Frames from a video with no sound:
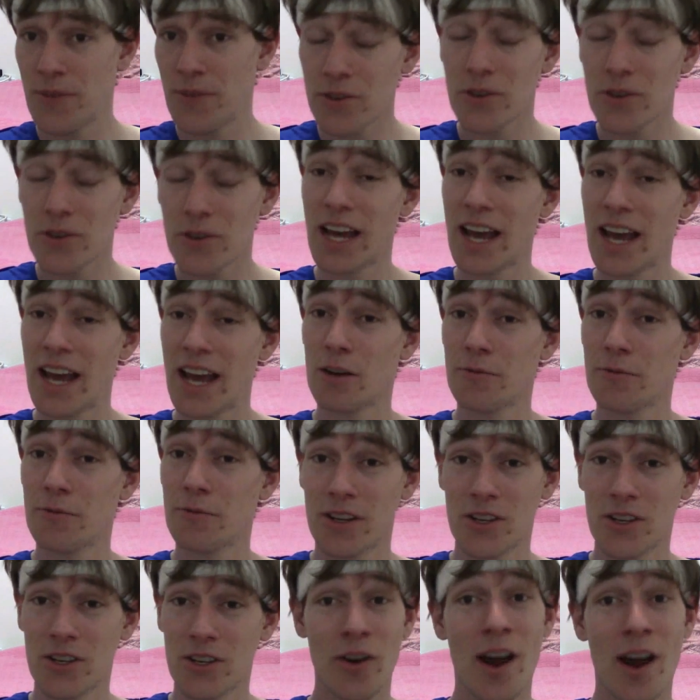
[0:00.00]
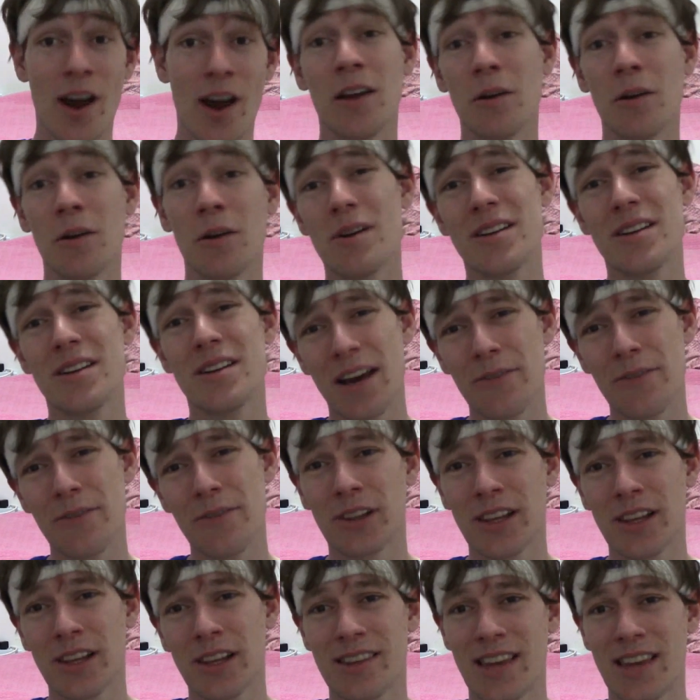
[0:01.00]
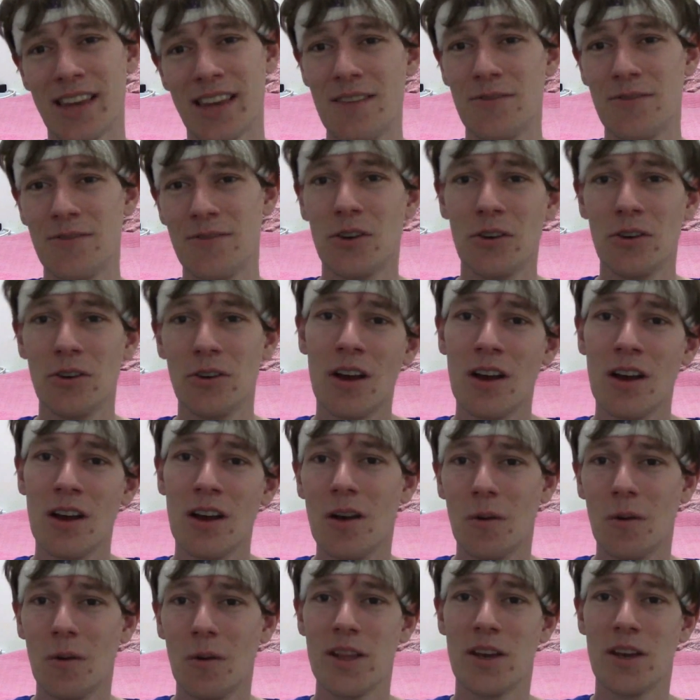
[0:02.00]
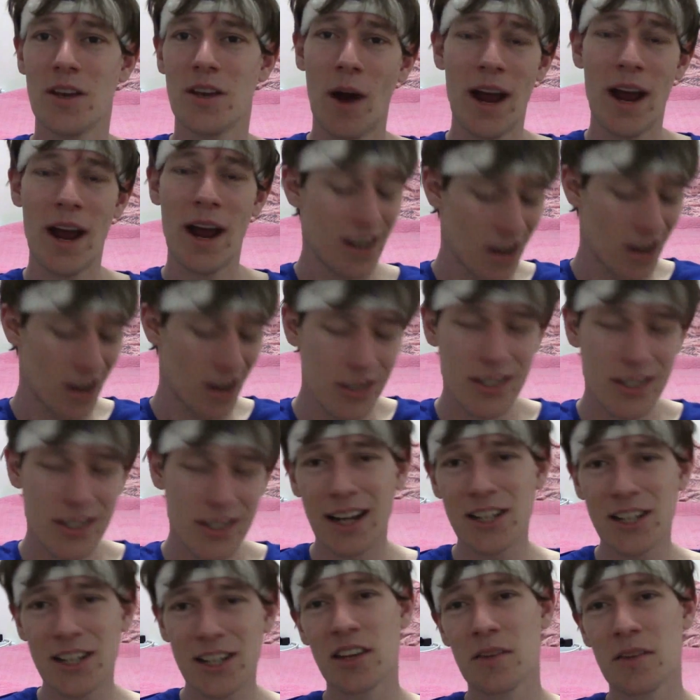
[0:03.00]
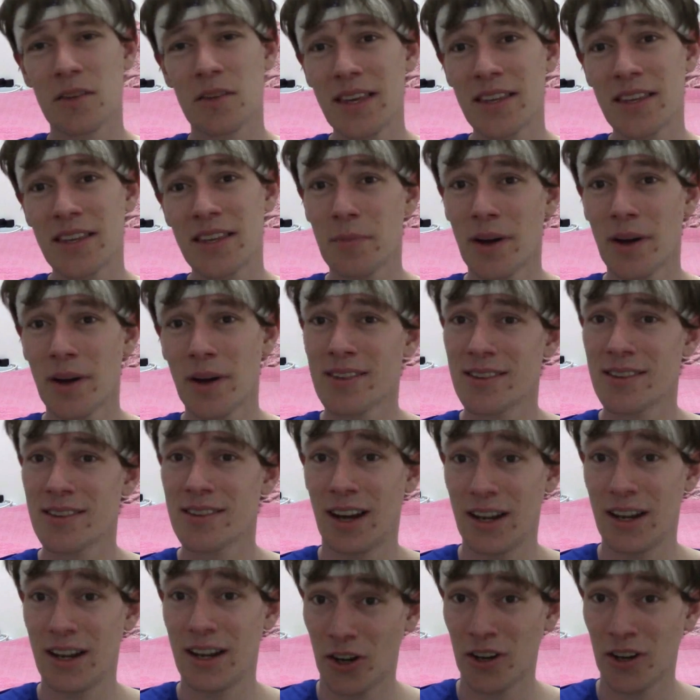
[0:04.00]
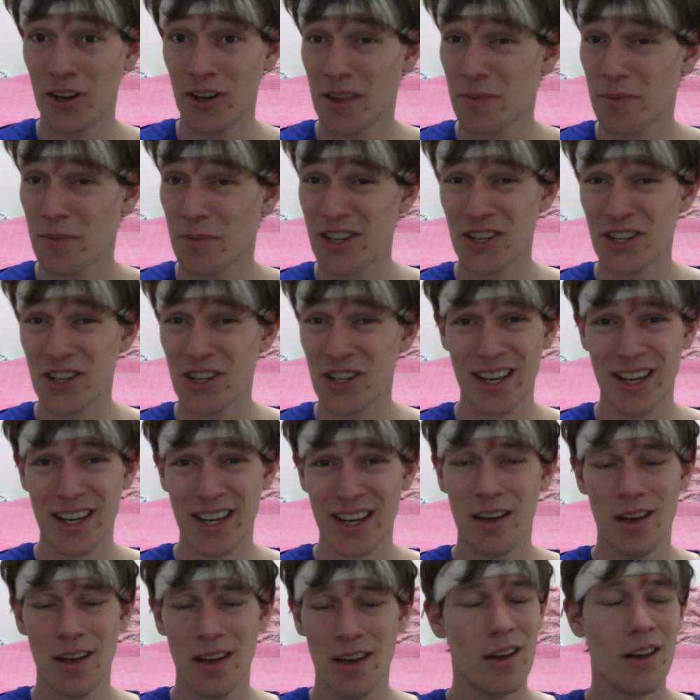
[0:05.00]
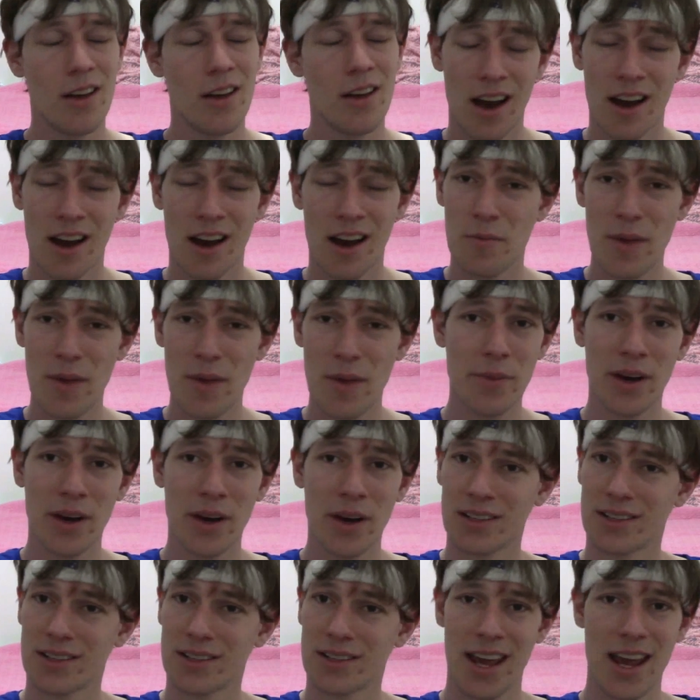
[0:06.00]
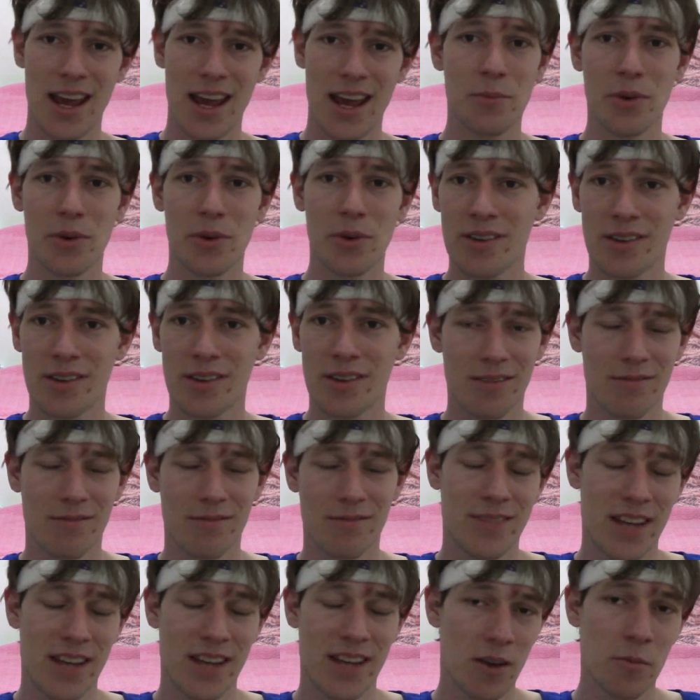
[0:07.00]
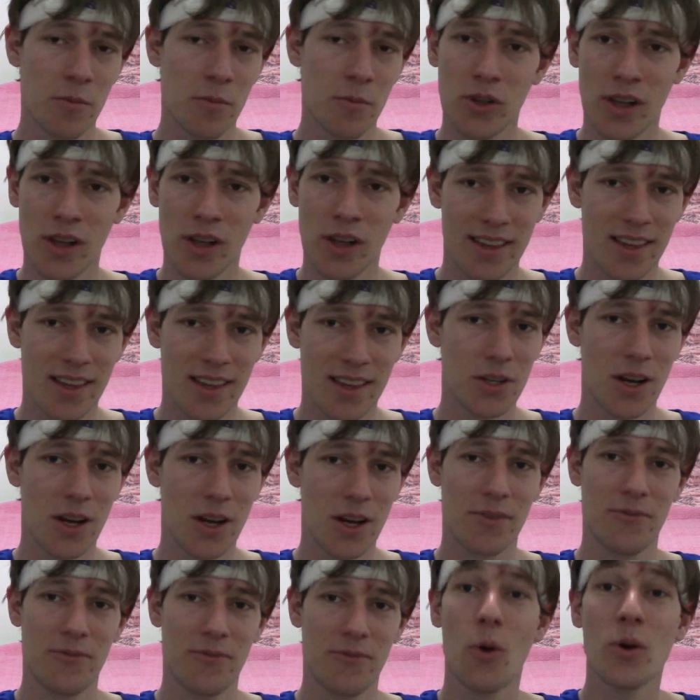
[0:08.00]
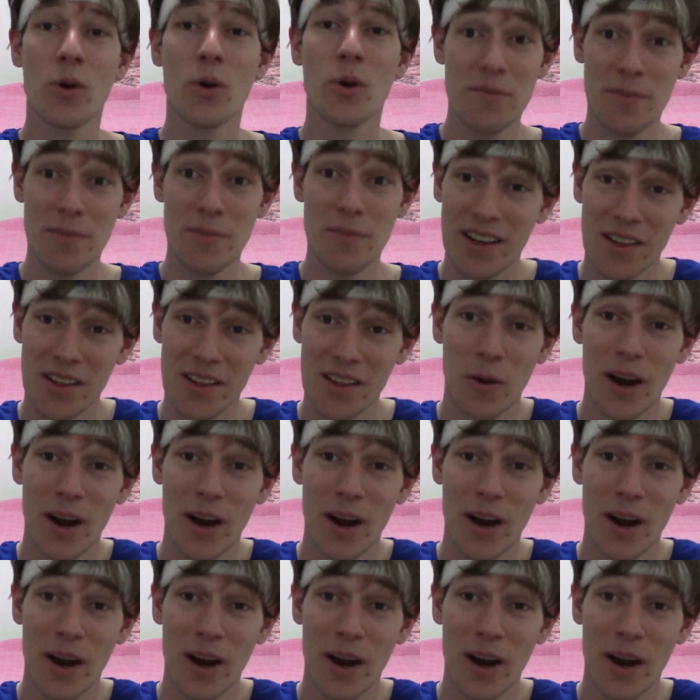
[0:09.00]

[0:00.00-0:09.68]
if this could take off in Australia, it would definitely save you when you're waiting. Oh, did I just miss the bus? Did I not? Especially, I remember Canberra's terrible, like sometimes 40